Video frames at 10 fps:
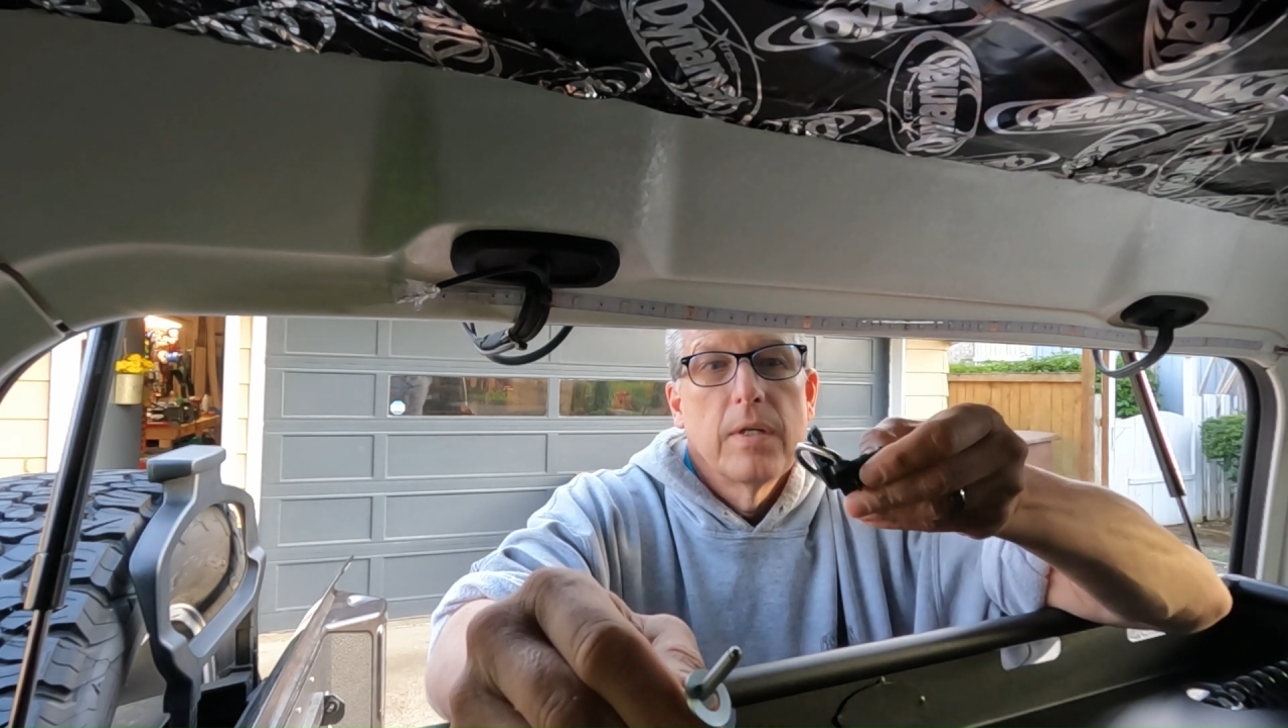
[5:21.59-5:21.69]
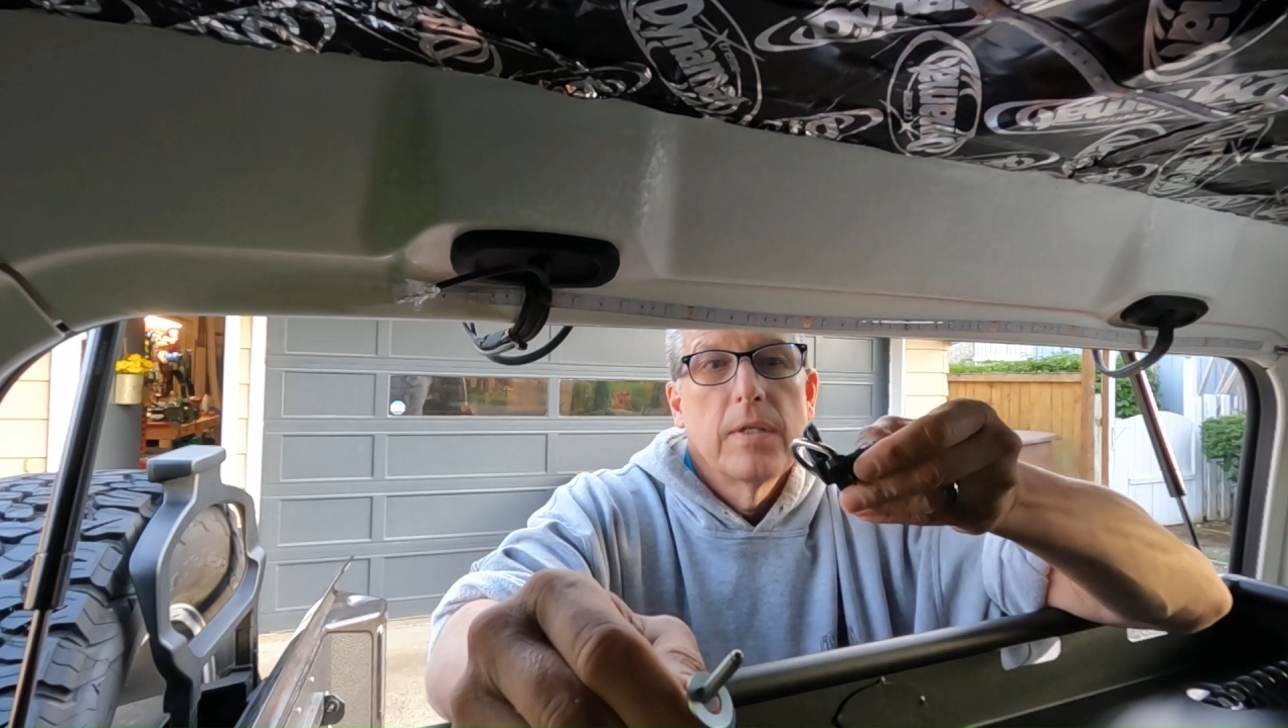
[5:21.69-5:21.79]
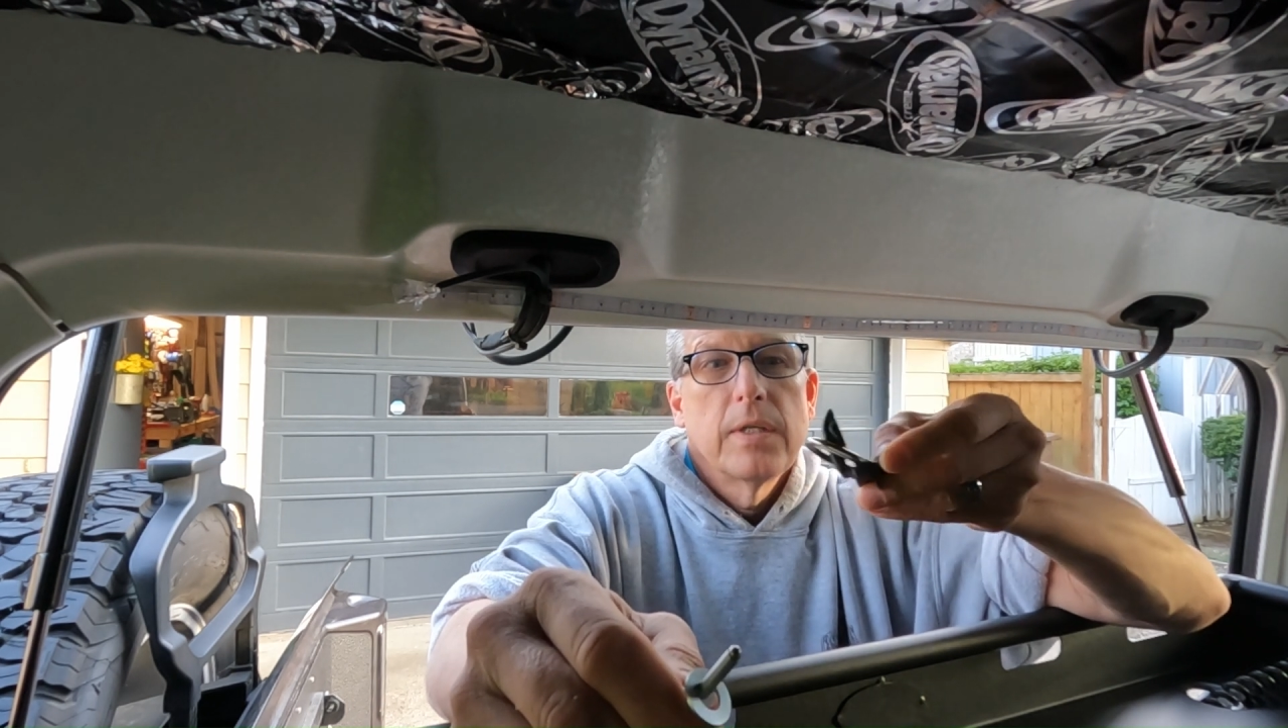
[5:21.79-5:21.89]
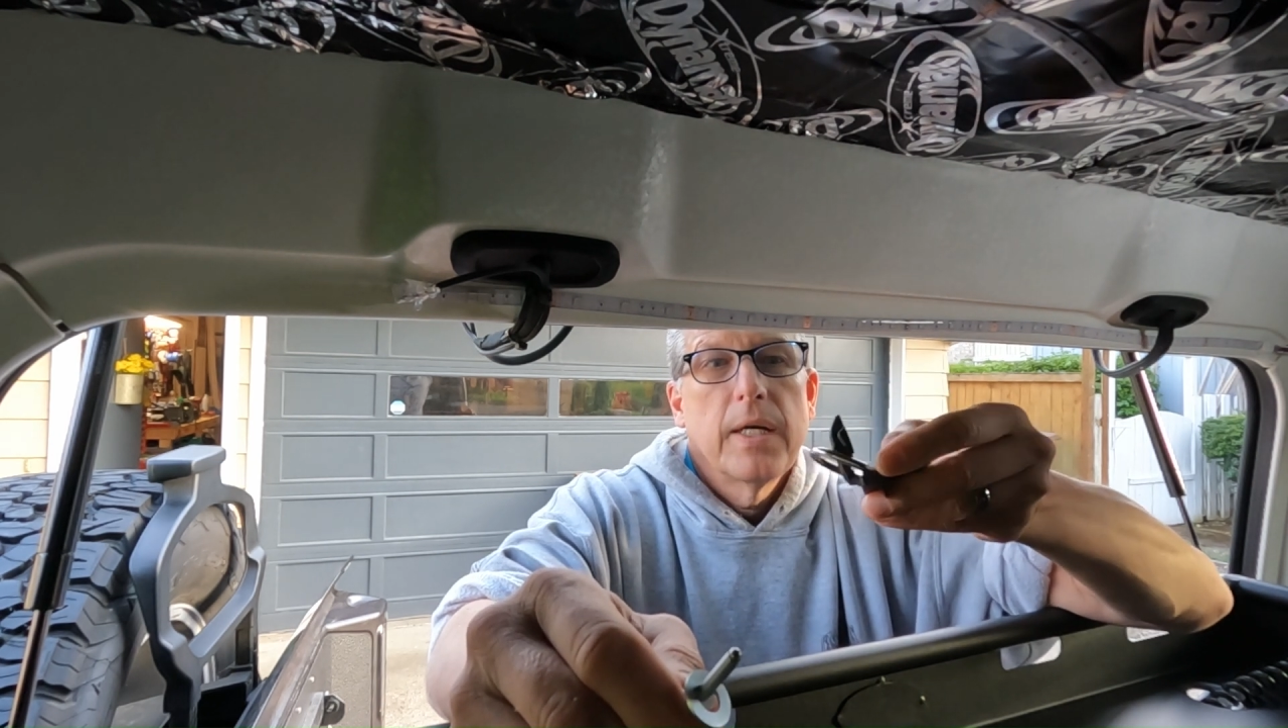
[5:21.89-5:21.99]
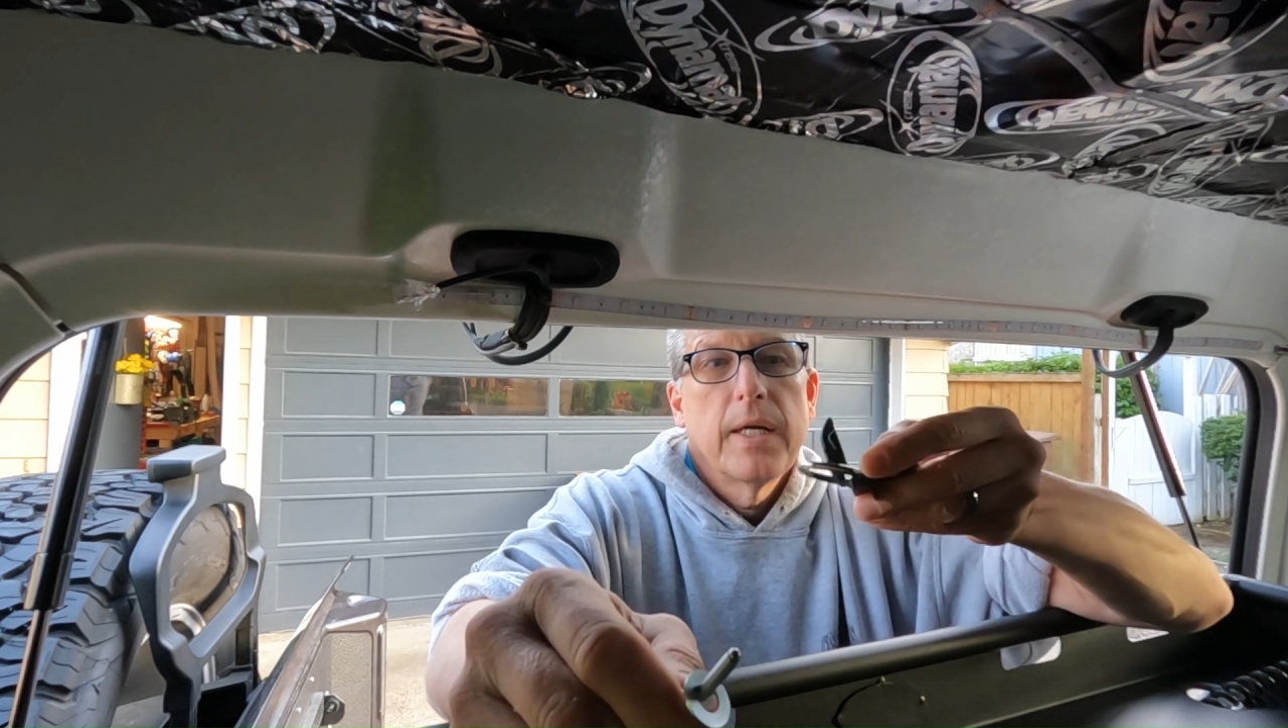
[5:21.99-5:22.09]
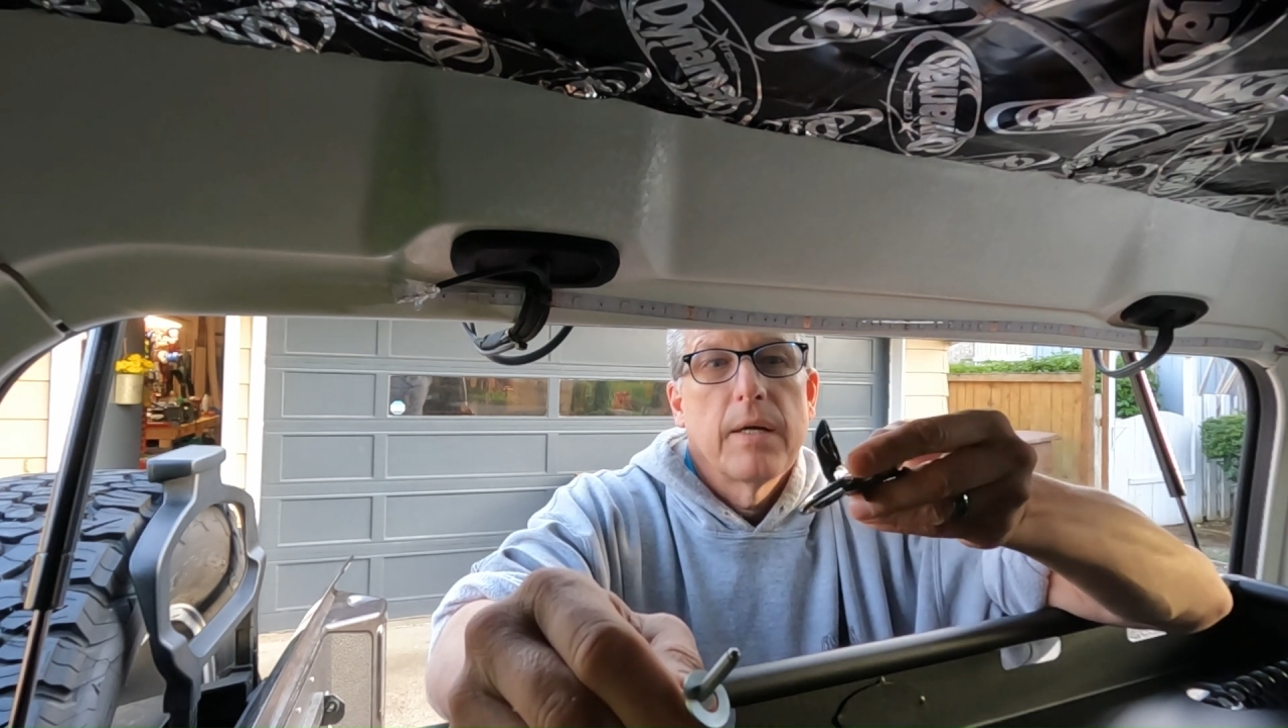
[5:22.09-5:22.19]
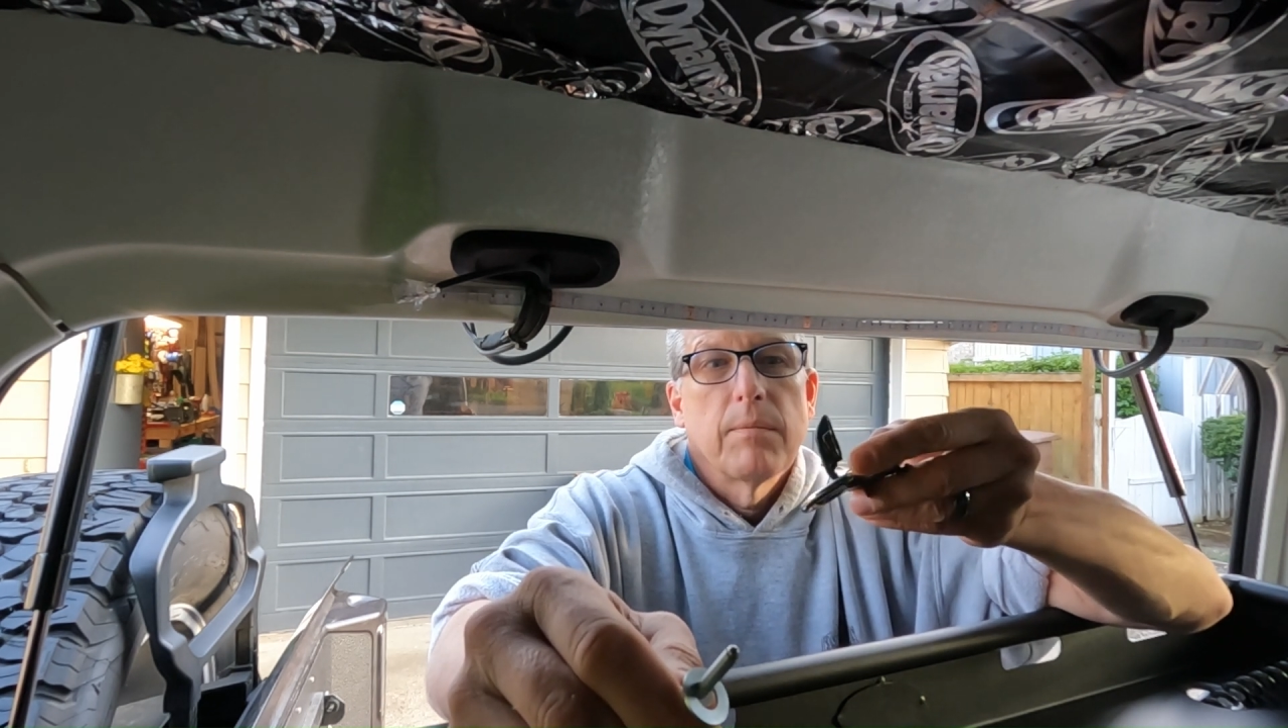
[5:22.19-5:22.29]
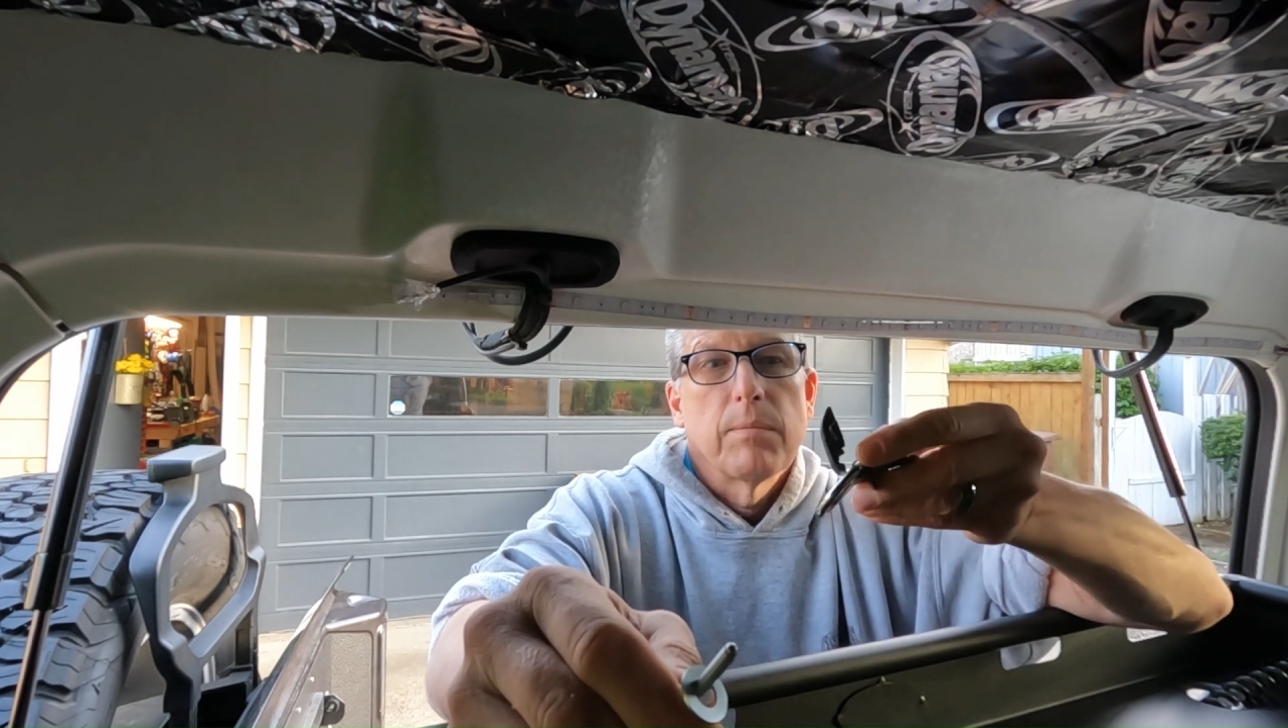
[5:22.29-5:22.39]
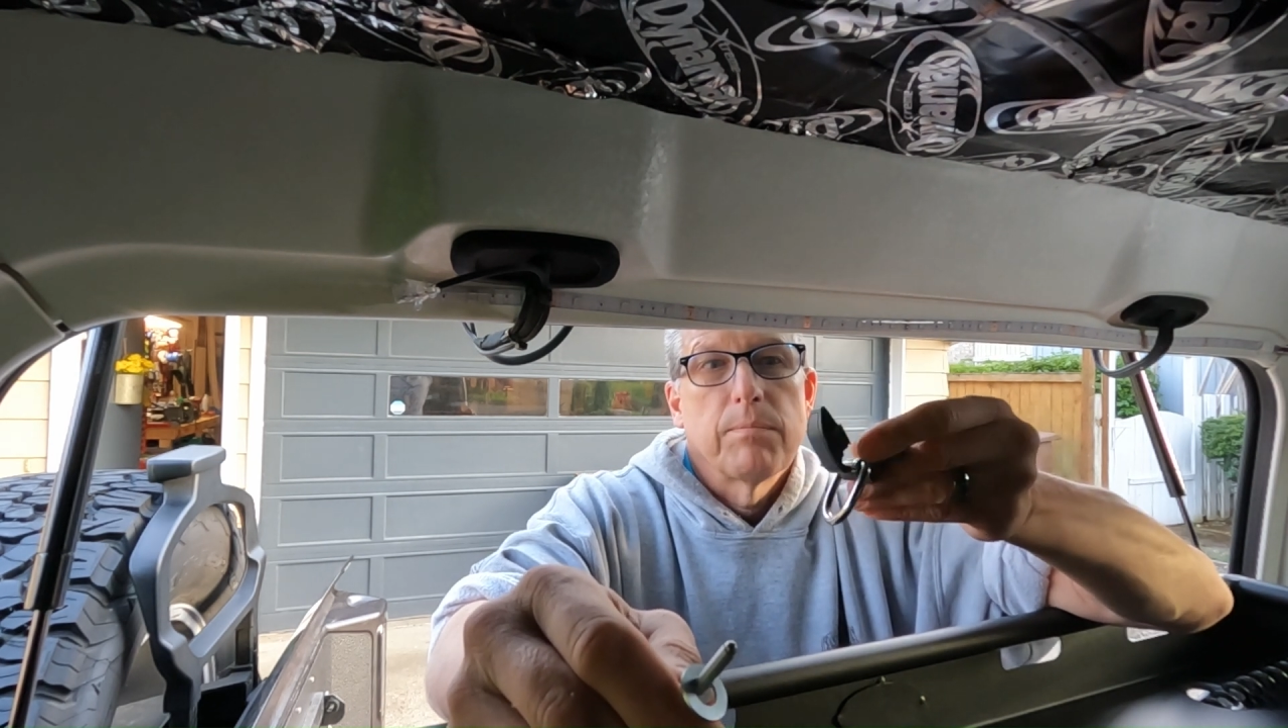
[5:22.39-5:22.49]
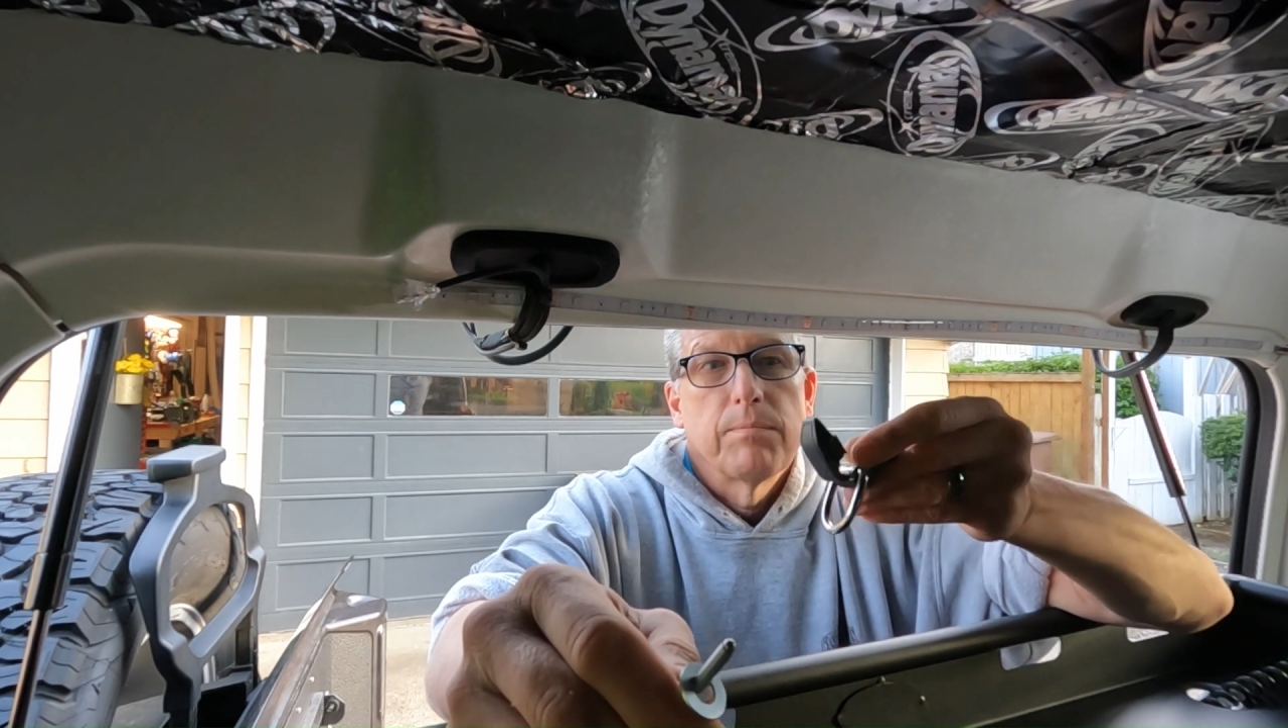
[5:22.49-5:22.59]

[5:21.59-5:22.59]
tie down